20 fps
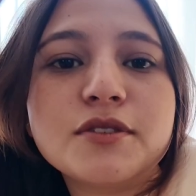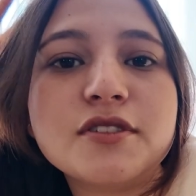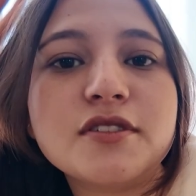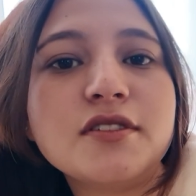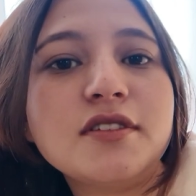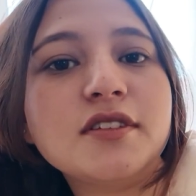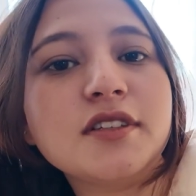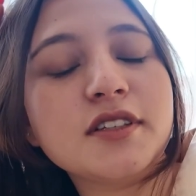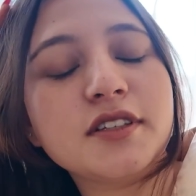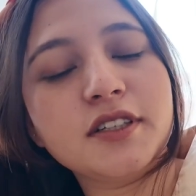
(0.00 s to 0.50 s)

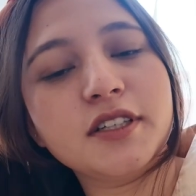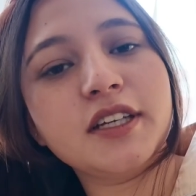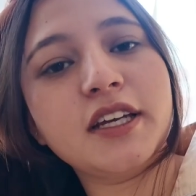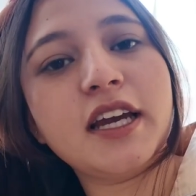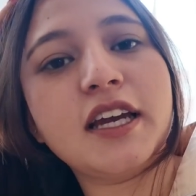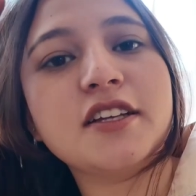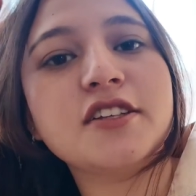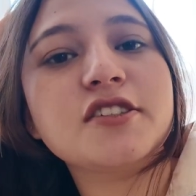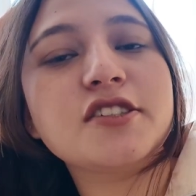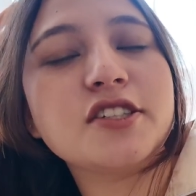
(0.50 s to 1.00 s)
I was just
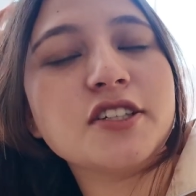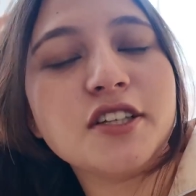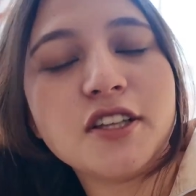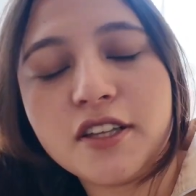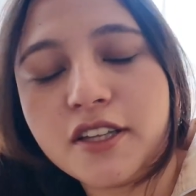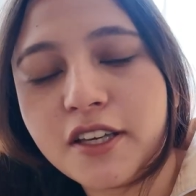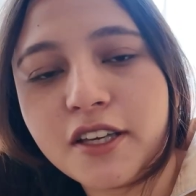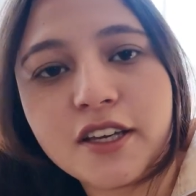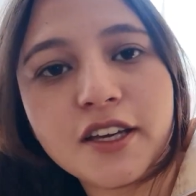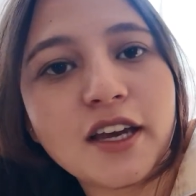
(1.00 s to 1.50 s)
sitting and
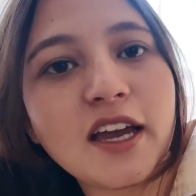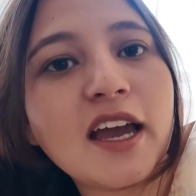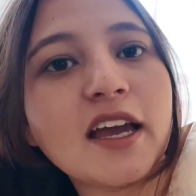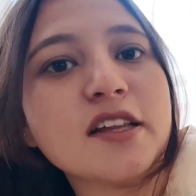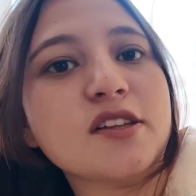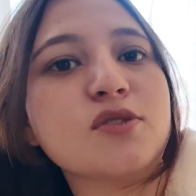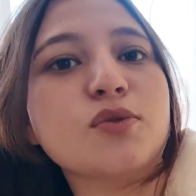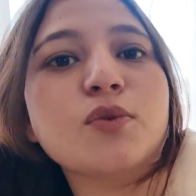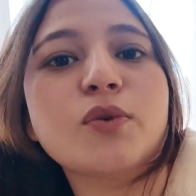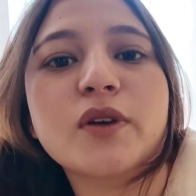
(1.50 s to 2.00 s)

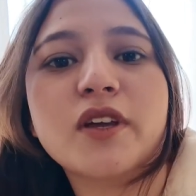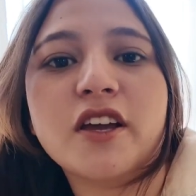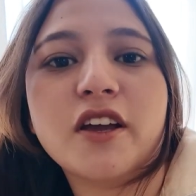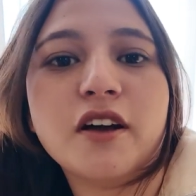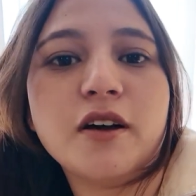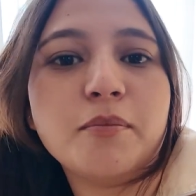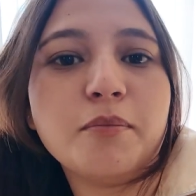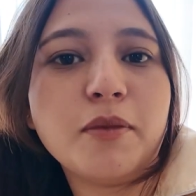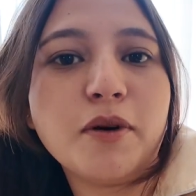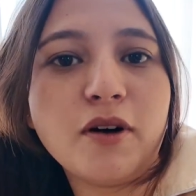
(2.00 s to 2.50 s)
chilling and
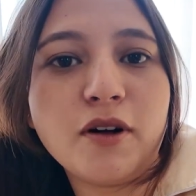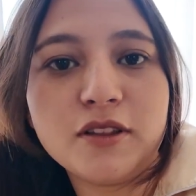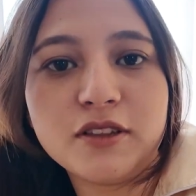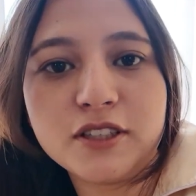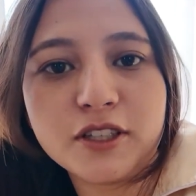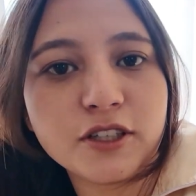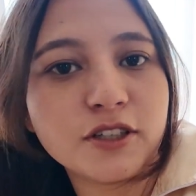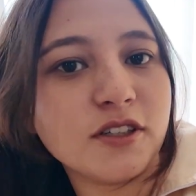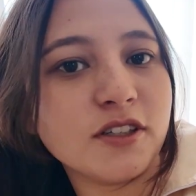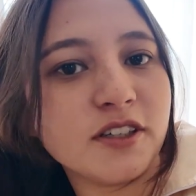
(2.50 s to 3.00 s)
soaking up
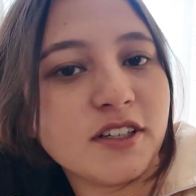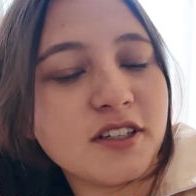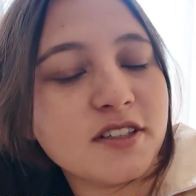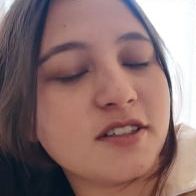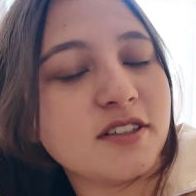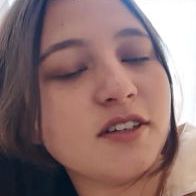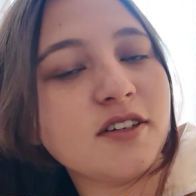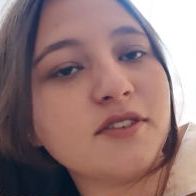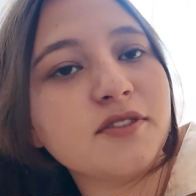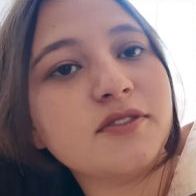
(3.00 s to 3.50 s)
all the
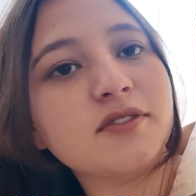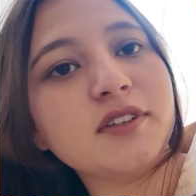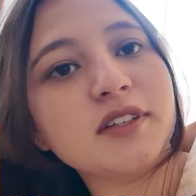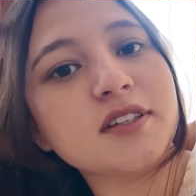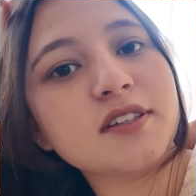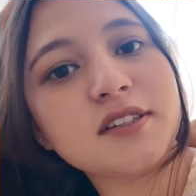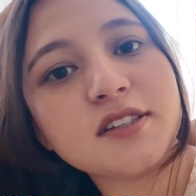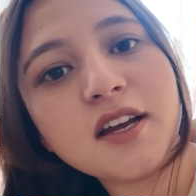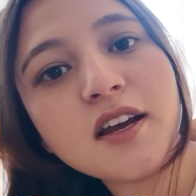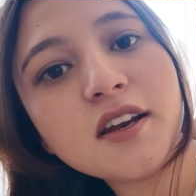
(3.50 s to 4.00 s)
goodness
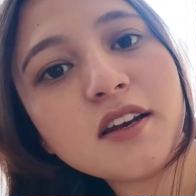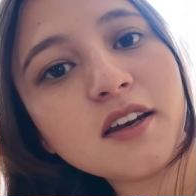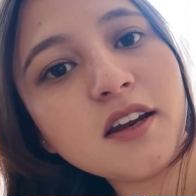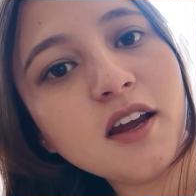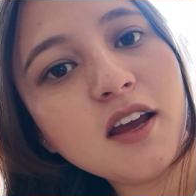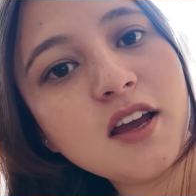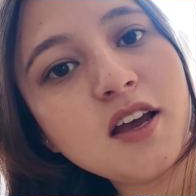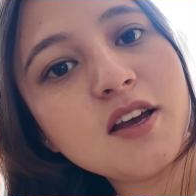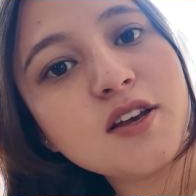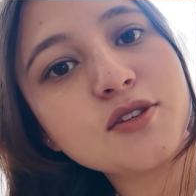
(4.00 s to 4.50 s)
of the
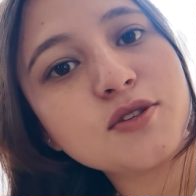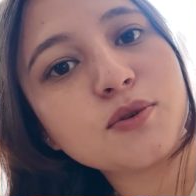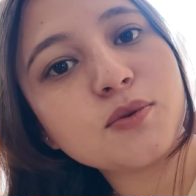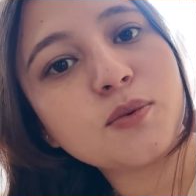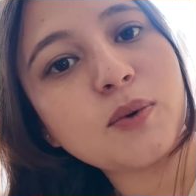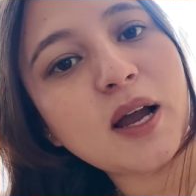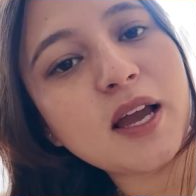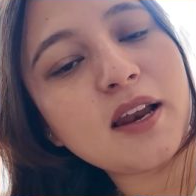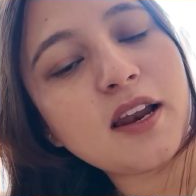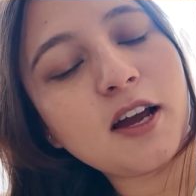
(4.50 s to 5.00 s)
sun.
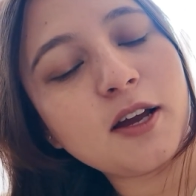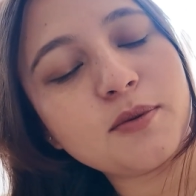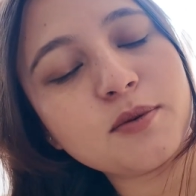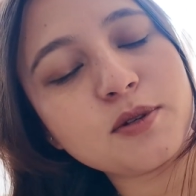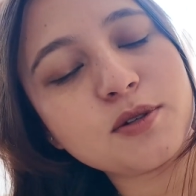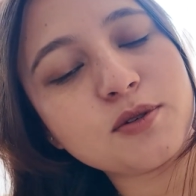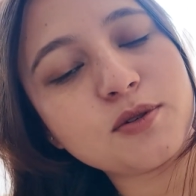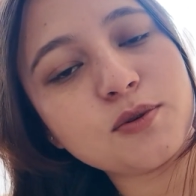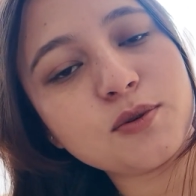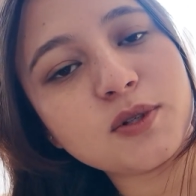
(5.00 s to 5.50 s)
So
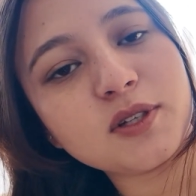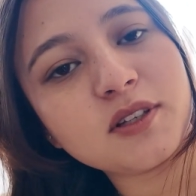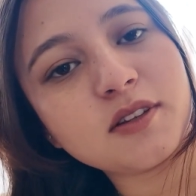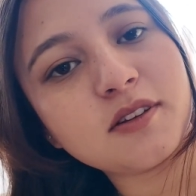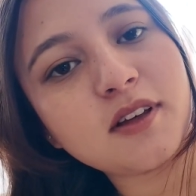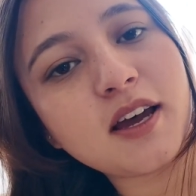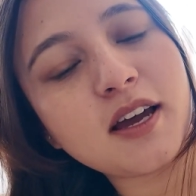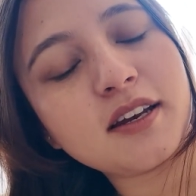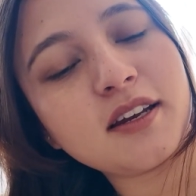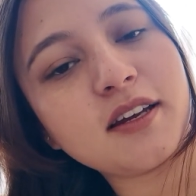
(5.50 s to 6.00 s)
while I was
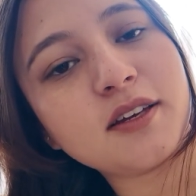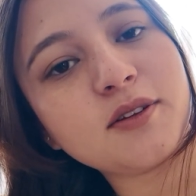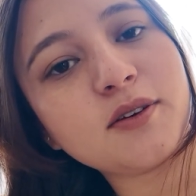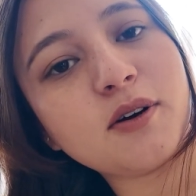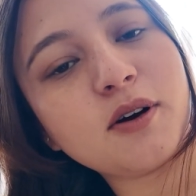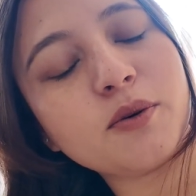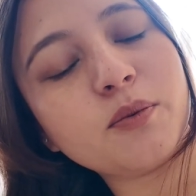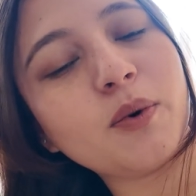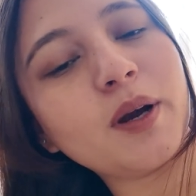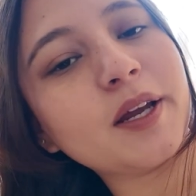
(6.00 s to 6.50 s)
doing
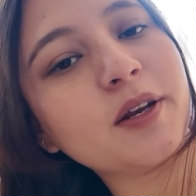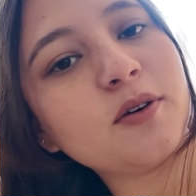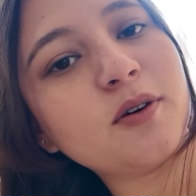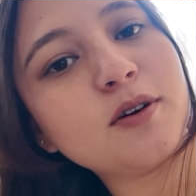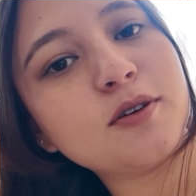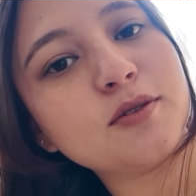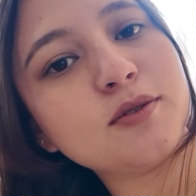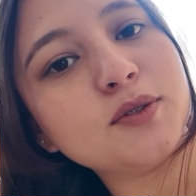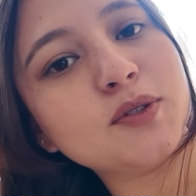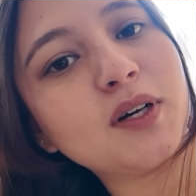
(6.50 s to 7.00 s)
that, I thought
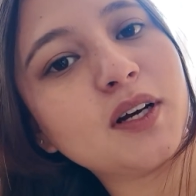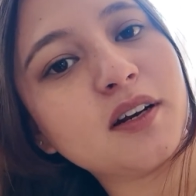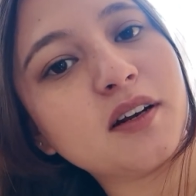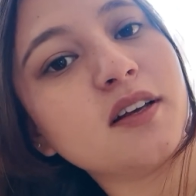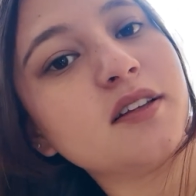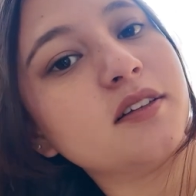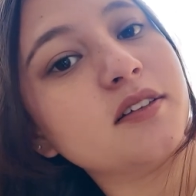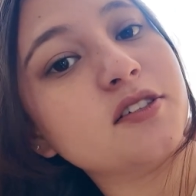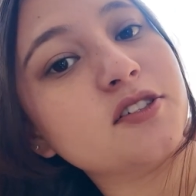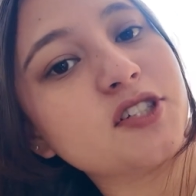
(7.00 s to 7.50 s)
why not
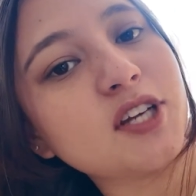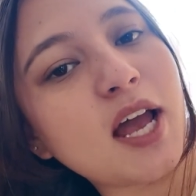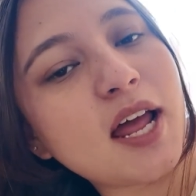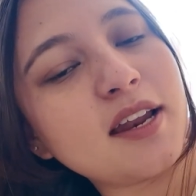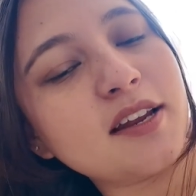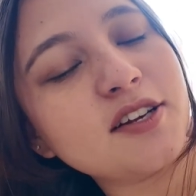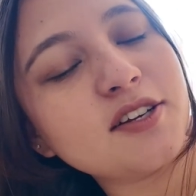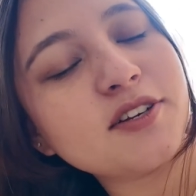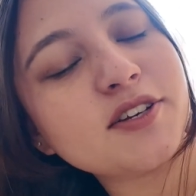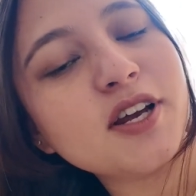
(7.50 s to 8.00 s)
do another
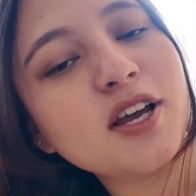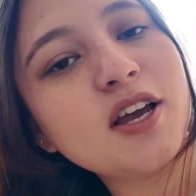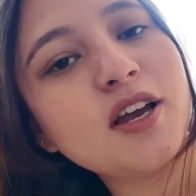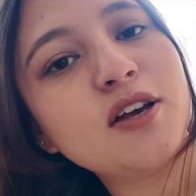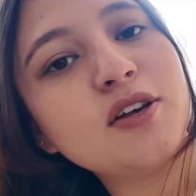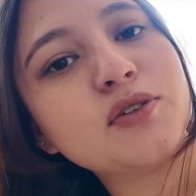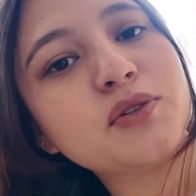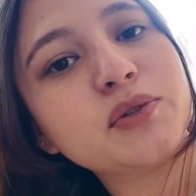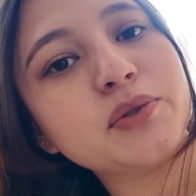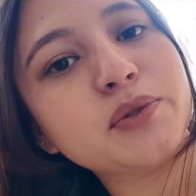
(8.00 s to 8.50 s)

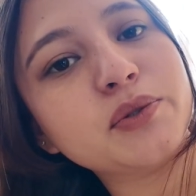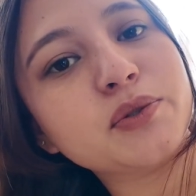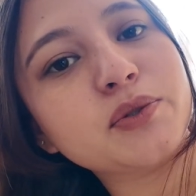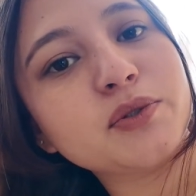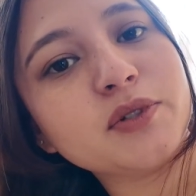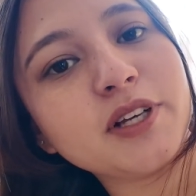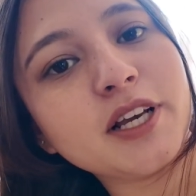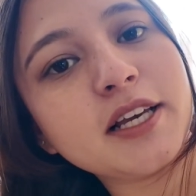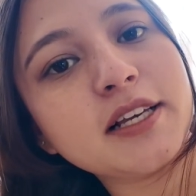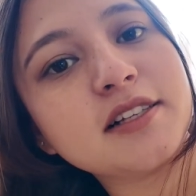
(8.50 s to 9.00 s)
challenge.
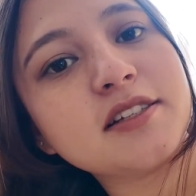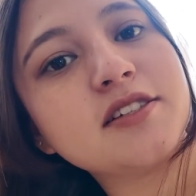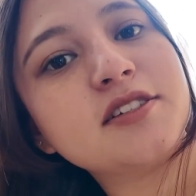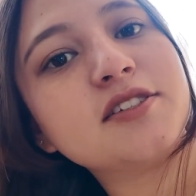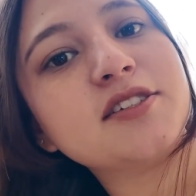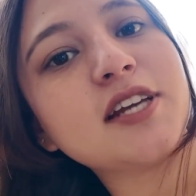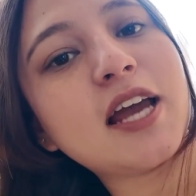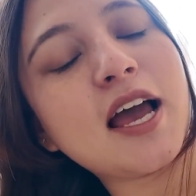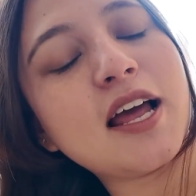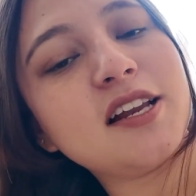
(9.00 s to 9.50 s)
So
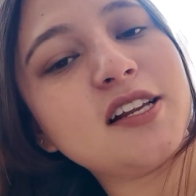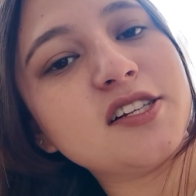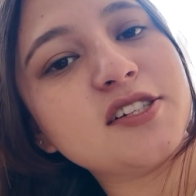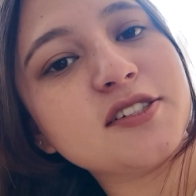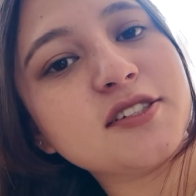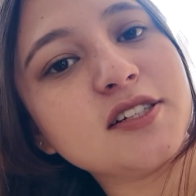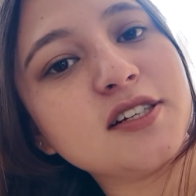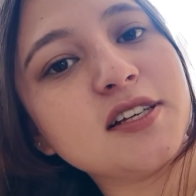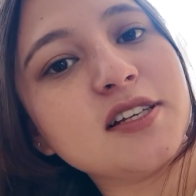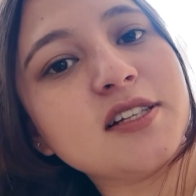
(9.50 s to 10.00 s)
today's
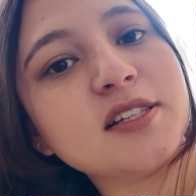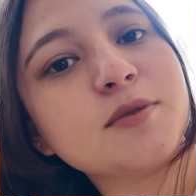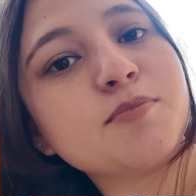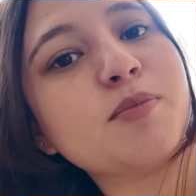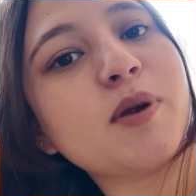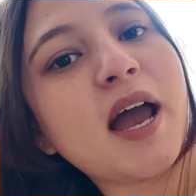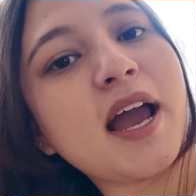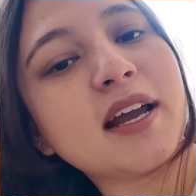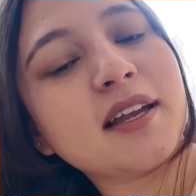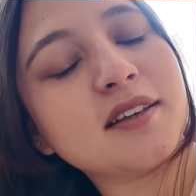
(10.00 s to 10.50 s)
challenge
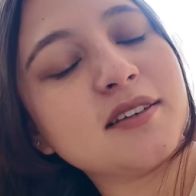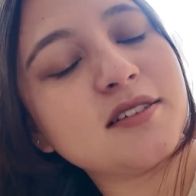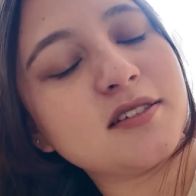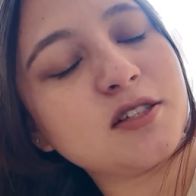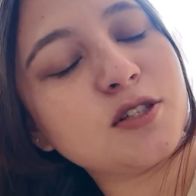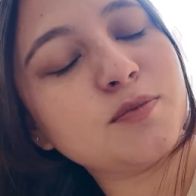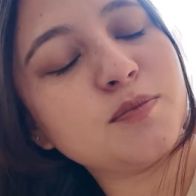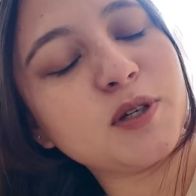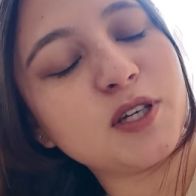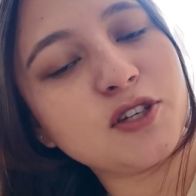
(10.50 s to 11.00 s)
is
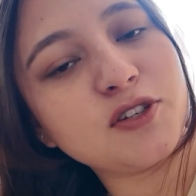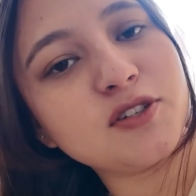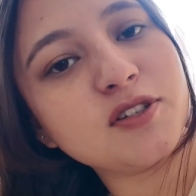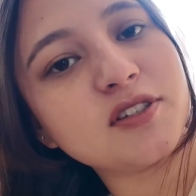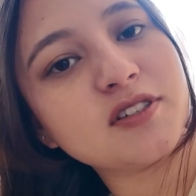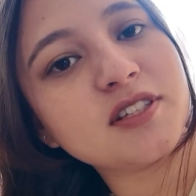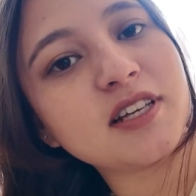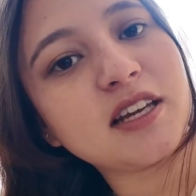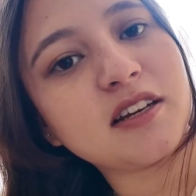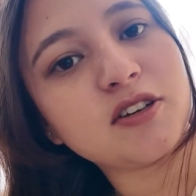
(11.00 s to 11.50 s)
practice
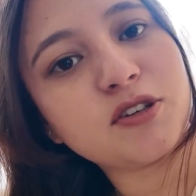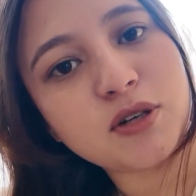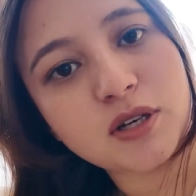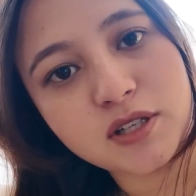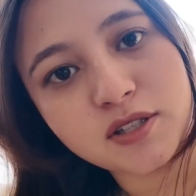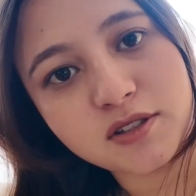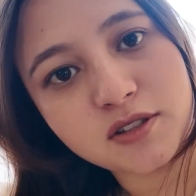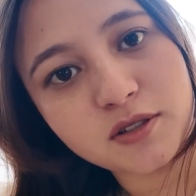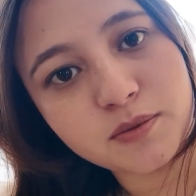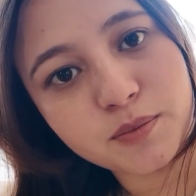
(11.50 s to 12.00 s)
patience
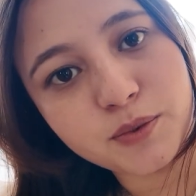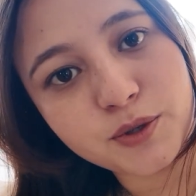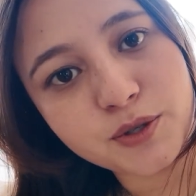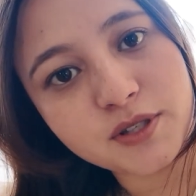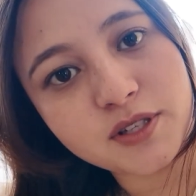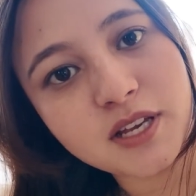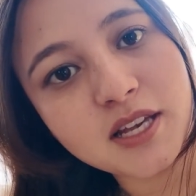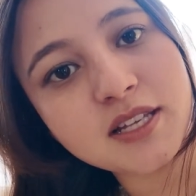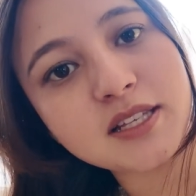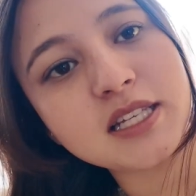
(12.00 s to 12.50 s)
and trust the
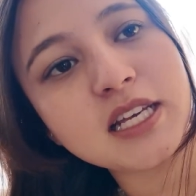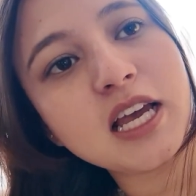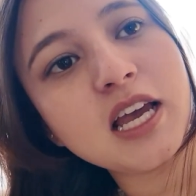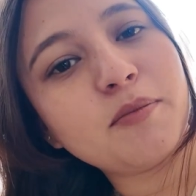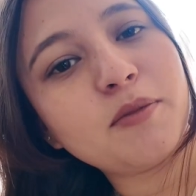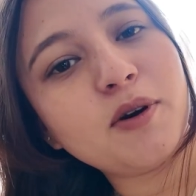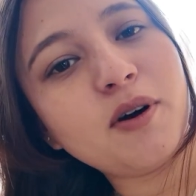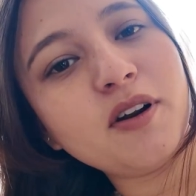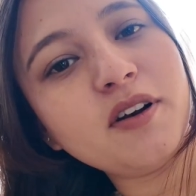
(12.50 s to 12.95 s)
process.